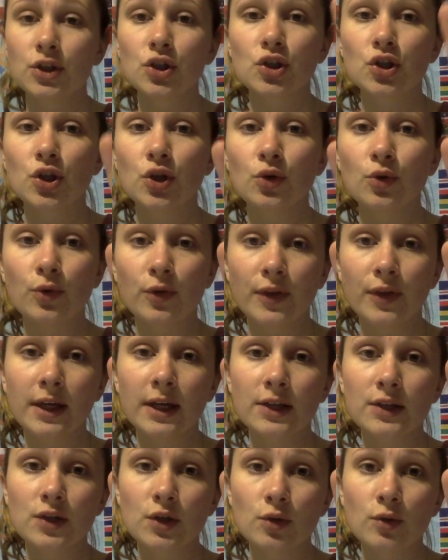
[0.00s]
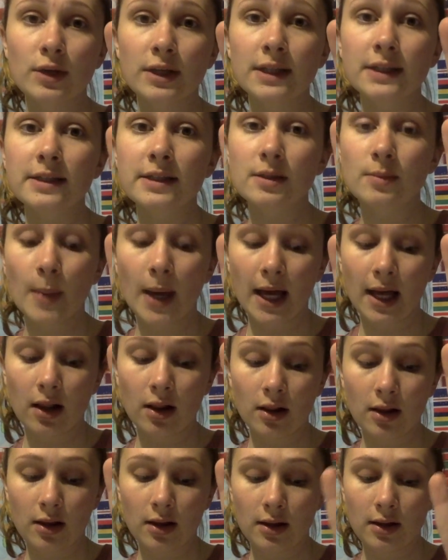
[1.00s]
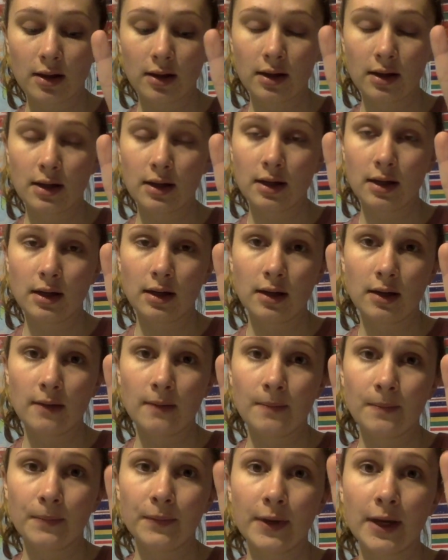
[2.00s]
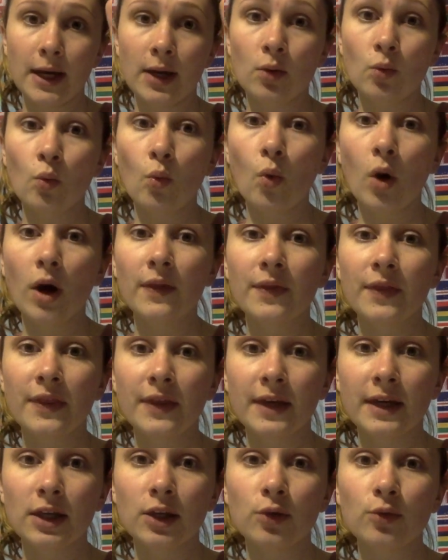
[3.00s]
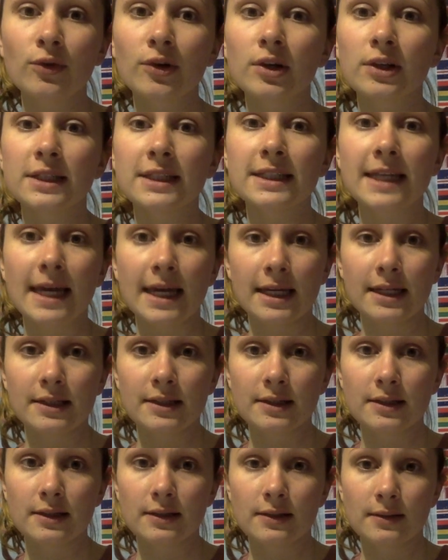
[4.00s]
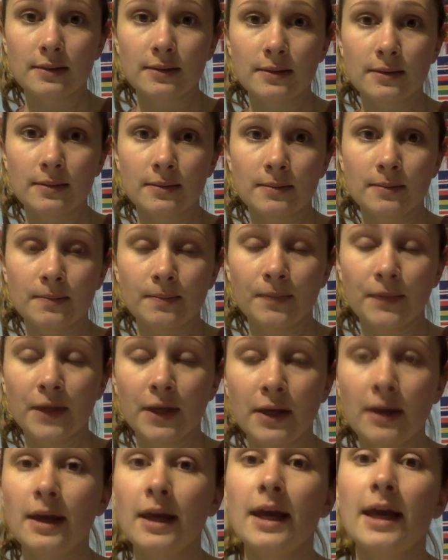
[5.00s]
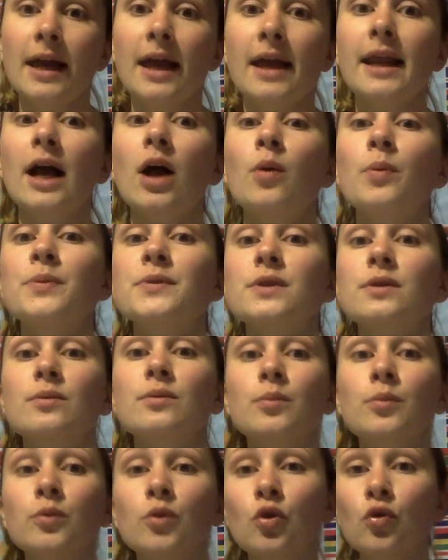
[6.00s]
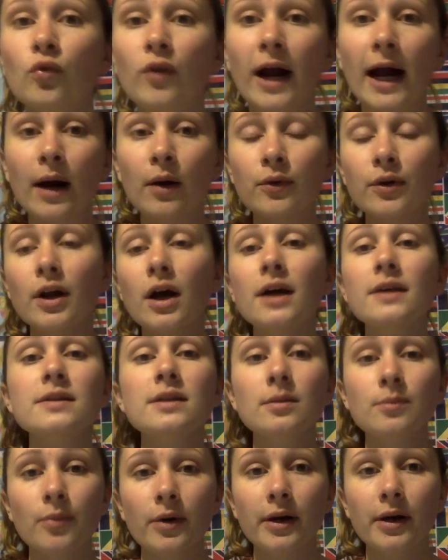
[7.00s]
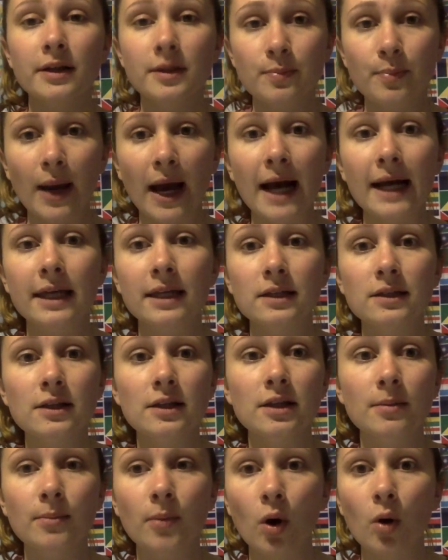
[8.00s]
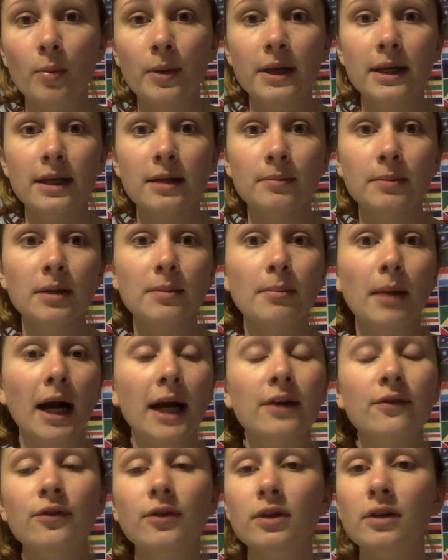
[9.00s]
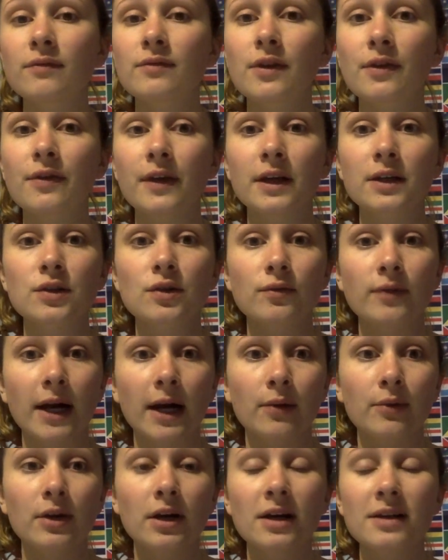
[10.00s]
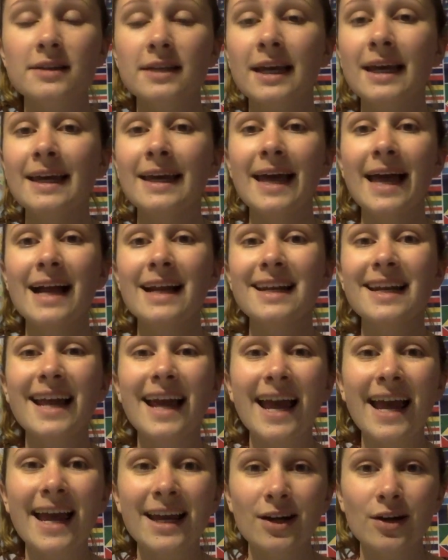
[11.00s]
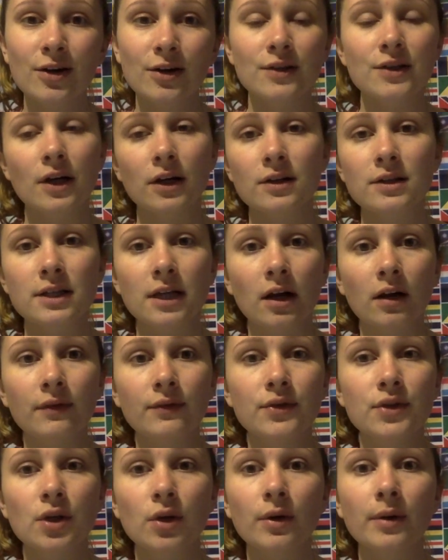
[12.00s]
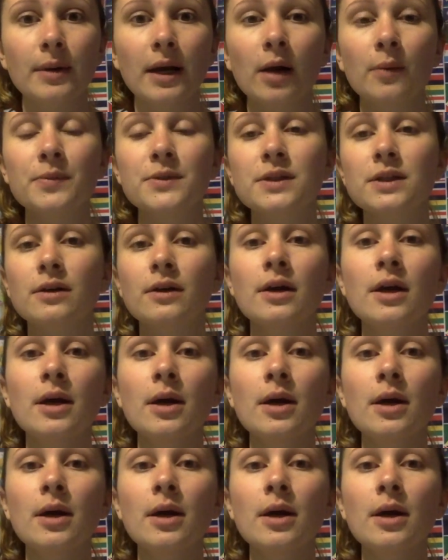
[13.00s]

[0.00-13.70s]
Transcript: 2 things you can smell, and 1 thing you could taste. It helps ground us and bring us back into the moment and be mindful of the things around us, and it anchors ourselves, so it helps to